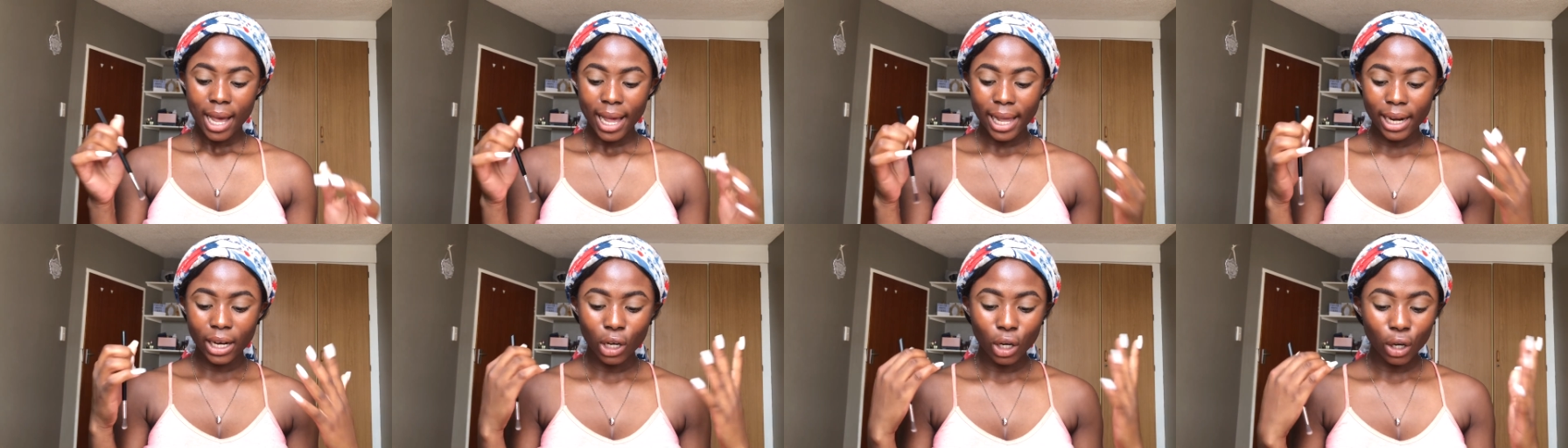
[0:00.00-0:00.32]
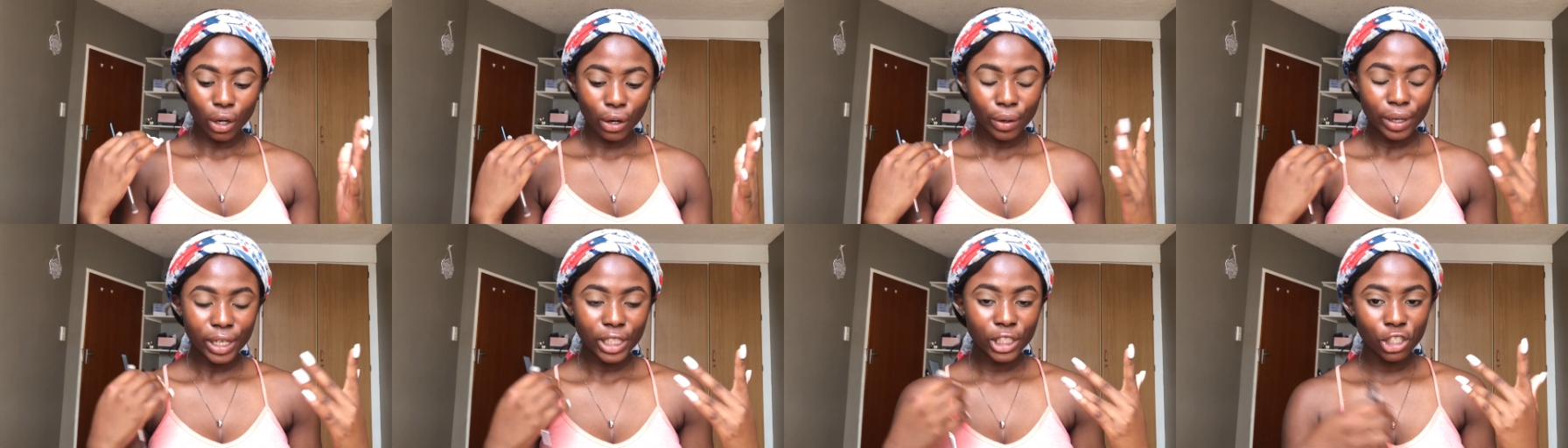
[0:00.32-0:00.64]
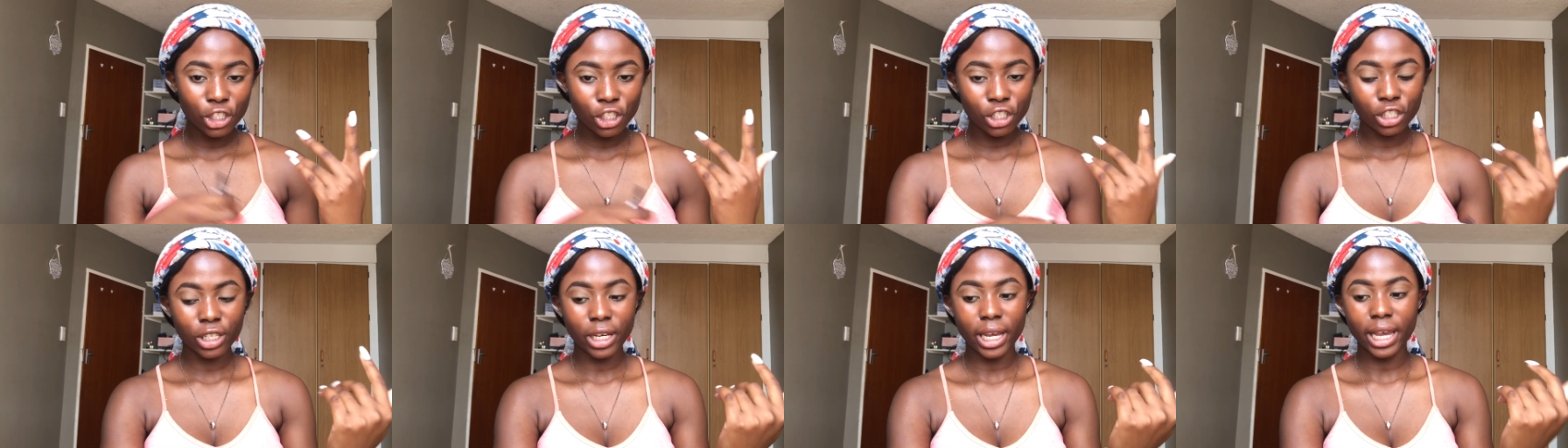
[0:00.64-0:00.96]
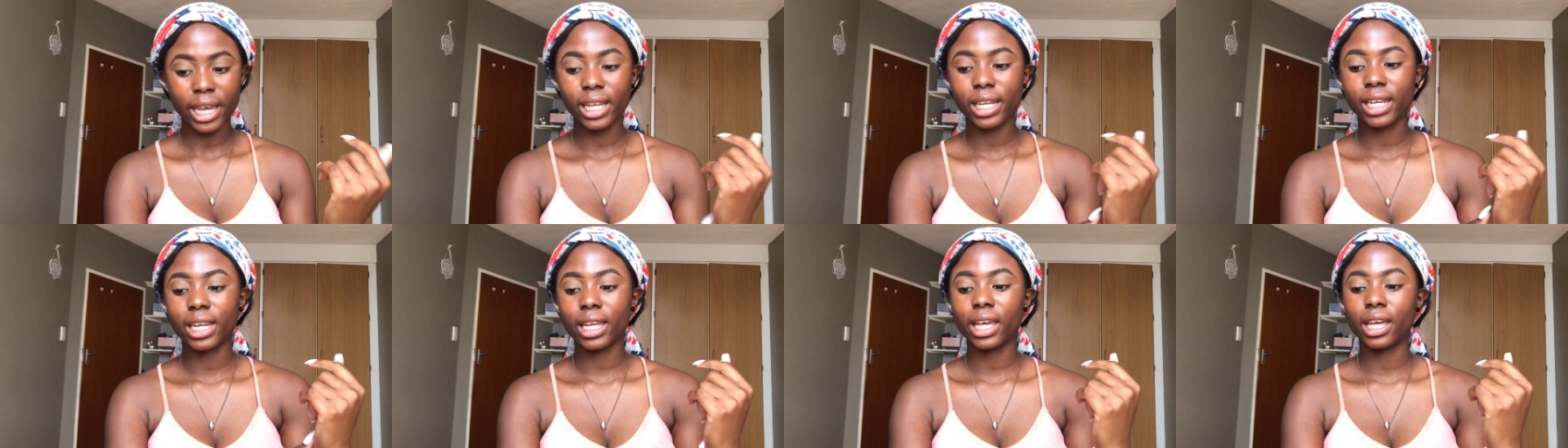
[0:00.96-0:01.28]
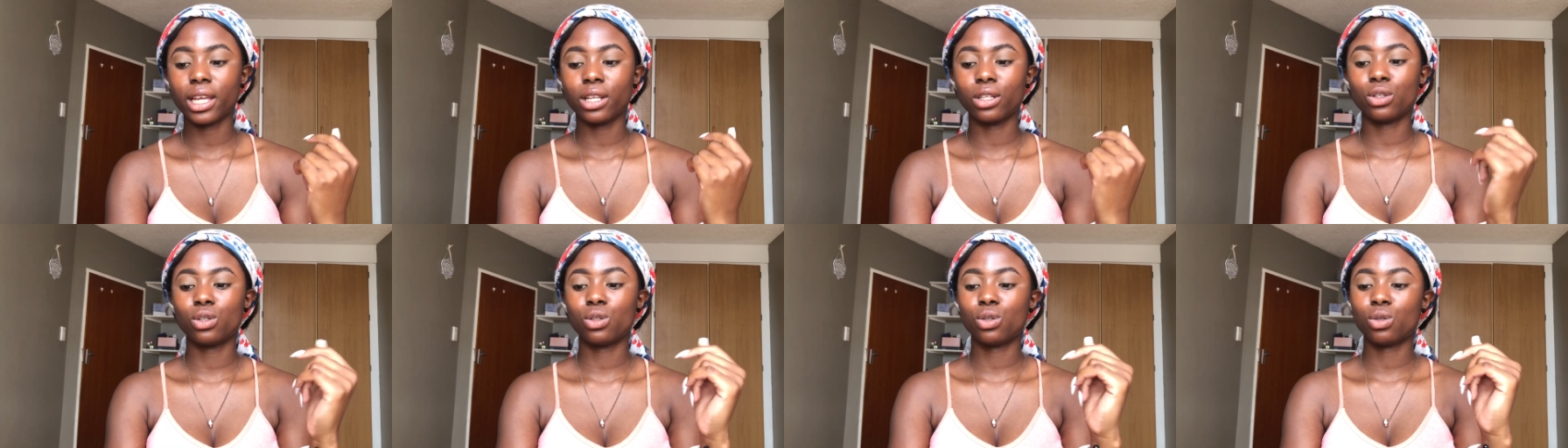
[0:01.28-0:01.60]
an orange shade
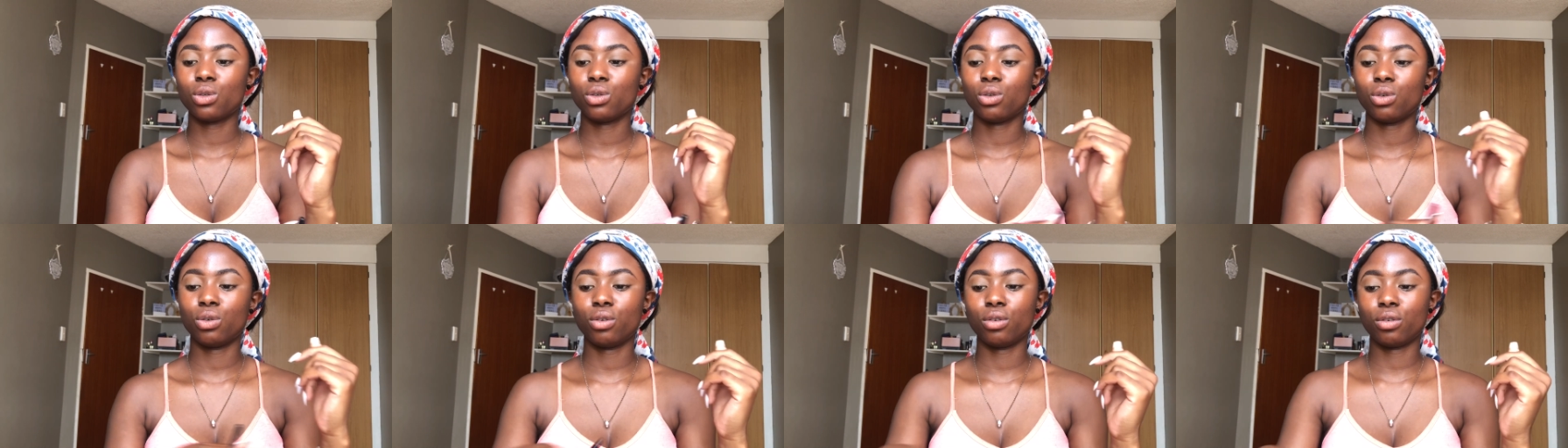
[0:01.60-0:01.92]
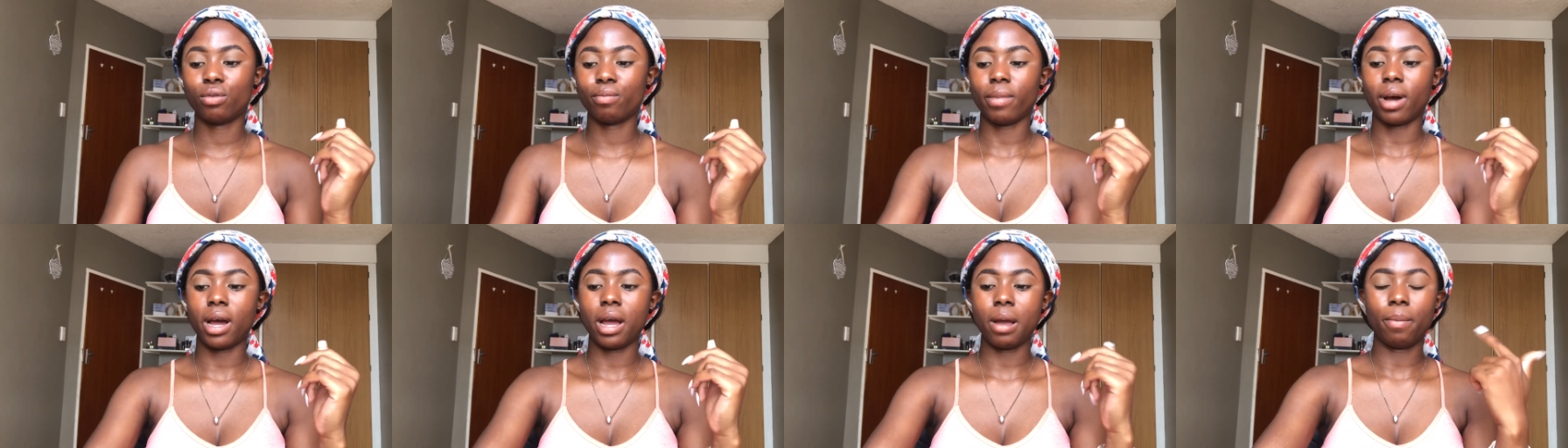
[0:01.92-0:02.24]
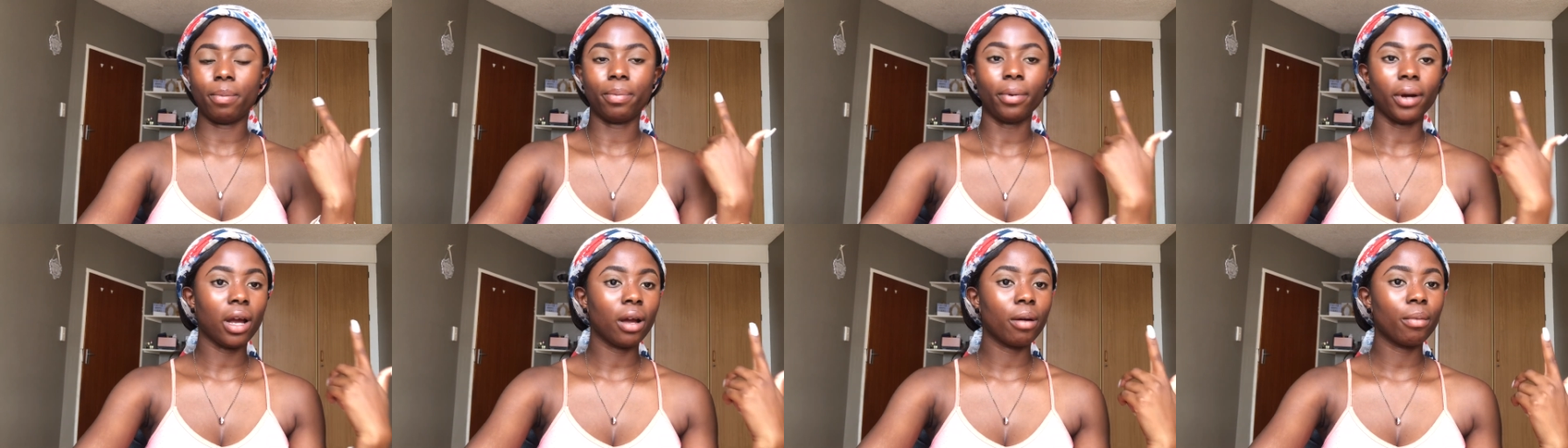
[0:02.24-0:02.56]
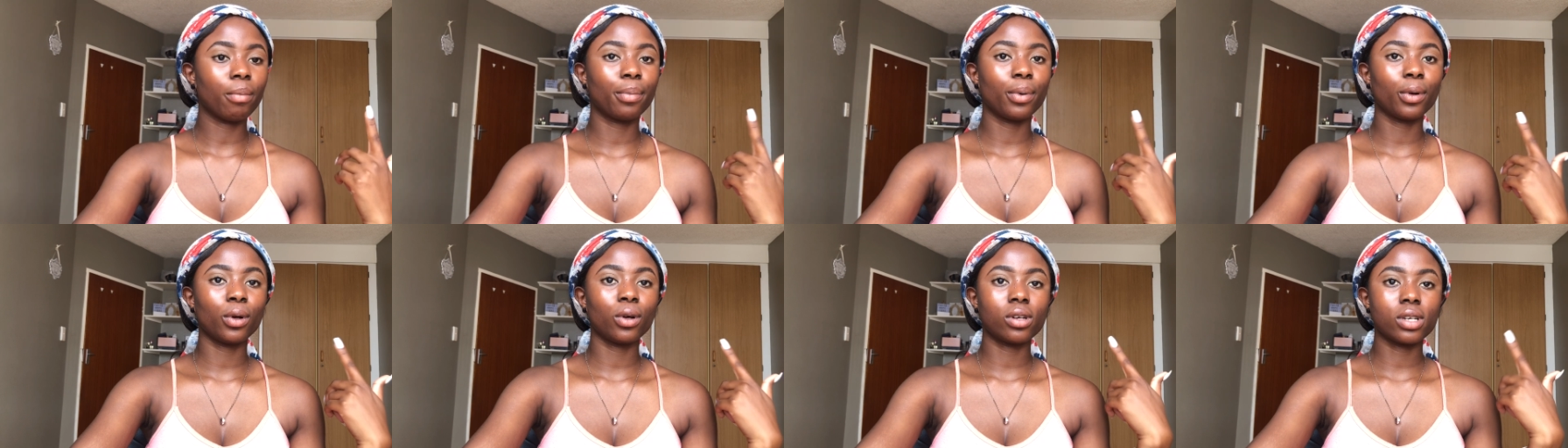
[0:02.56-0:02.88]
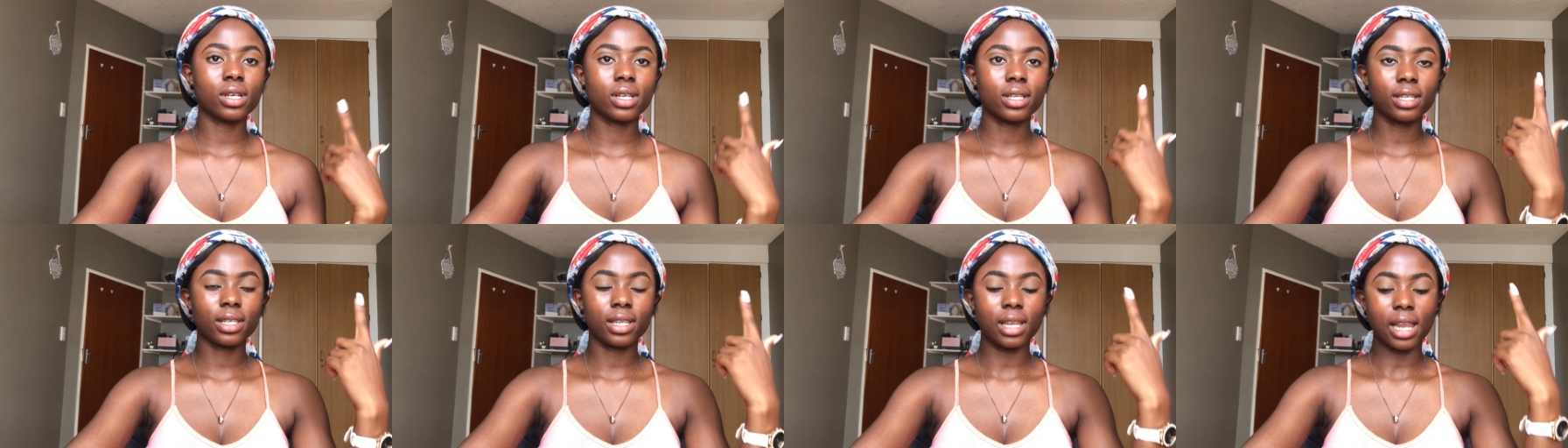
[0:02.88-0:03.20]
into my brow
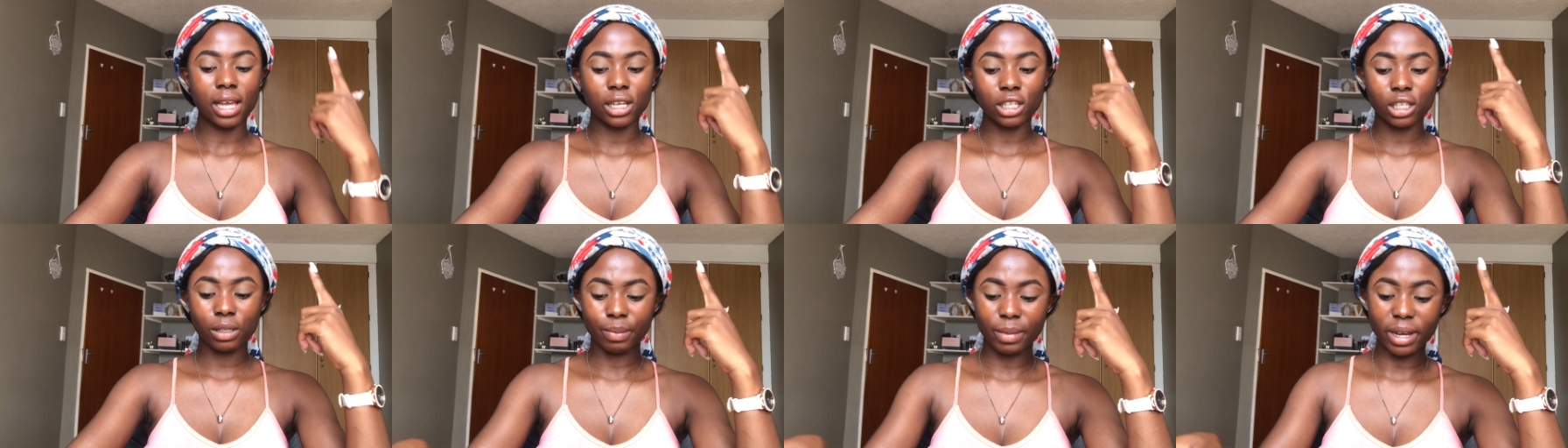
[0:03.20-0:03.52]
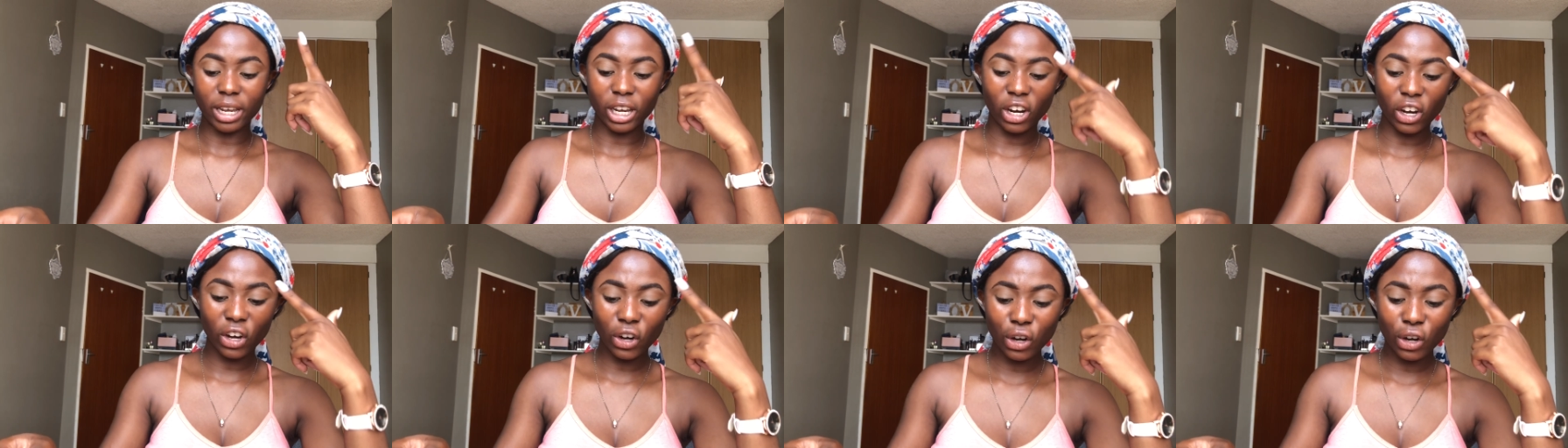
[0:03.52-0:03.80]
bone slash my